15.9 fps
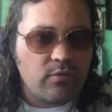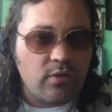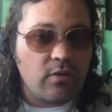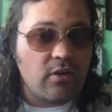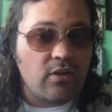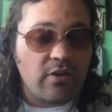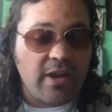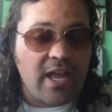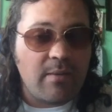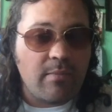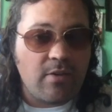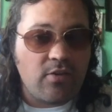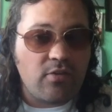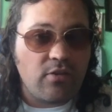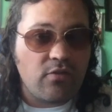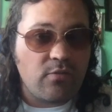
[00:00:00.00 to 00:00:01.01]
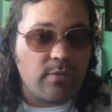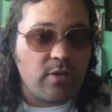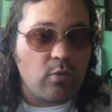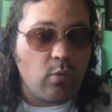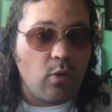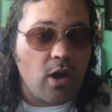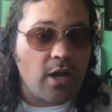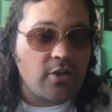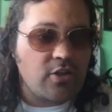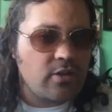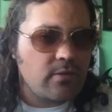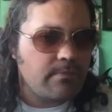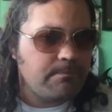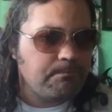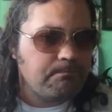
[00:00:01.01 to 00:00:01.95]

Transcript: another anime series for me to watch.